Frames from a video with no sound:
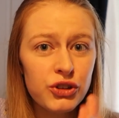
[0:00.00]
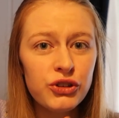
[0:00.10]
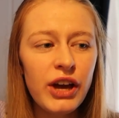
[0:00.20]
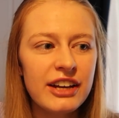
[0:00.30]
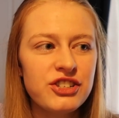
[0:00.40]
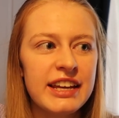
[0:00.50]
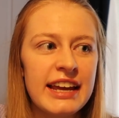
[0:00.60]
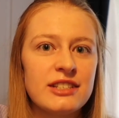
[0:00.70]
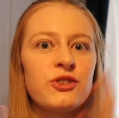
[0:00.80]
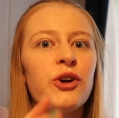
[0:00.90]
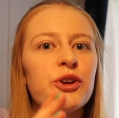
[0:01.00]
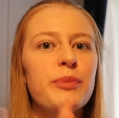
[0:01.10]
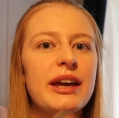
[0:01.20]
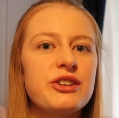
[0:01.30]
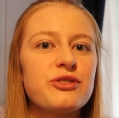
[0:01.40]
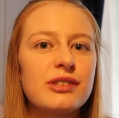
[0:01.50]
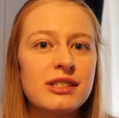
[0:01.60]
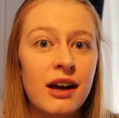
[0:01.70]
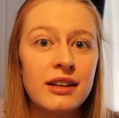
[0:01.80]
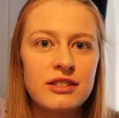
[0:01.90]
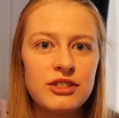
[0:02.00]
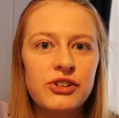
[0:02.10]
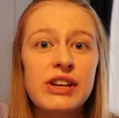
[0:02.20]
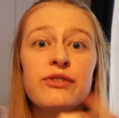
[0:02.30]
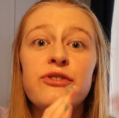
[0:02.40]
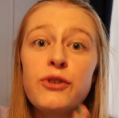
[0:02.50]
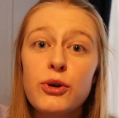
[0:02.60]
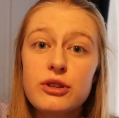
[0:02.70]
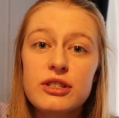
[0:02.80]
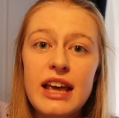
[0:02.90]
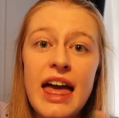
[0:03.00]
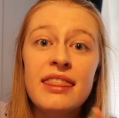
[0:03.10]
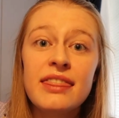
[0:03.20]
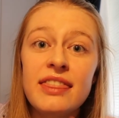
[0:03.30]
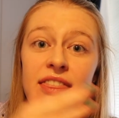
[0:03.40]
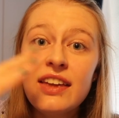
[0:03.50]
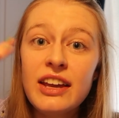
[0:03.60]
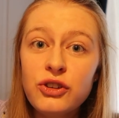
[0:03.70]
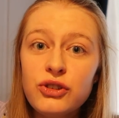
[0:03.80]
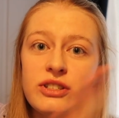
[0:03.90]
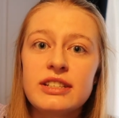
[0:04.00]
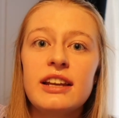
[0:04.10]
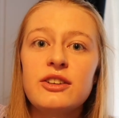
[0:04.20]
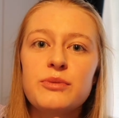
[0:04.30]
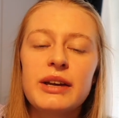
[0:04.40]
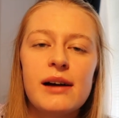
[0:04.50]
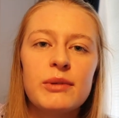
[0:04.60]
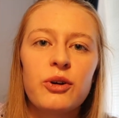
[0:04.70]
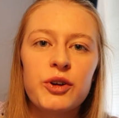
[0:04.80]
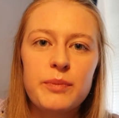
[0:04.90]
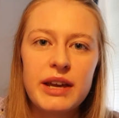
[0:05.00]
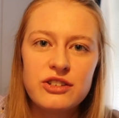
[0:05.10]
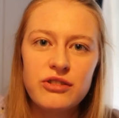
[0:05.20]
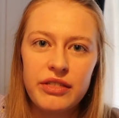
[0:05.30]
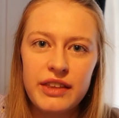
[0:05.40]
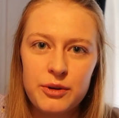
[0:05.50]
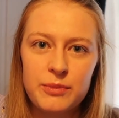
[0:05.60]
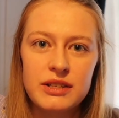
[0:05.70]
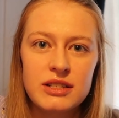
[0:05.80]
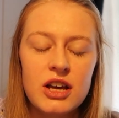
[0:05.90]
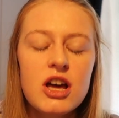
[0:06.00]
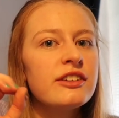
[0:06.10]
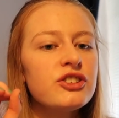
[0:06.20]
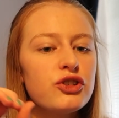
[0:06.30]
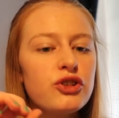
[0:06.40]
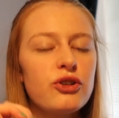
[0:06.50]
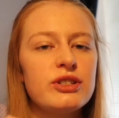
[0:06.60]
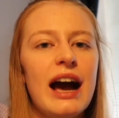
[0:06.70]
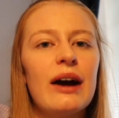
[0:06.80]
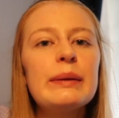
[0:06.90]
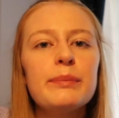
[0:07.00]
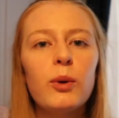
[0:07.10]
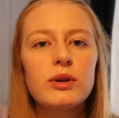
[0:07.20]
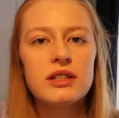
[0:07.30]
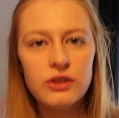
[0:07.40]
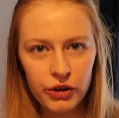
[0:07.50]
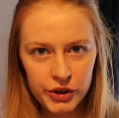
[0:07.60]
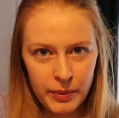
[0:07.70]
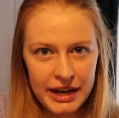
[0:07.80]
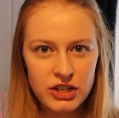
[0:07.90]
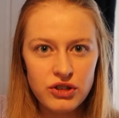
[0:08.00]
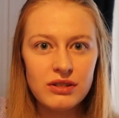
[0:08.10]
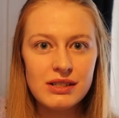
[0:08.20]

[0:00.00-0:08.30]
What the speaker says: You actually get an occupational science degree first, and then you study to become an occupational therapist. That just shows how important the occupational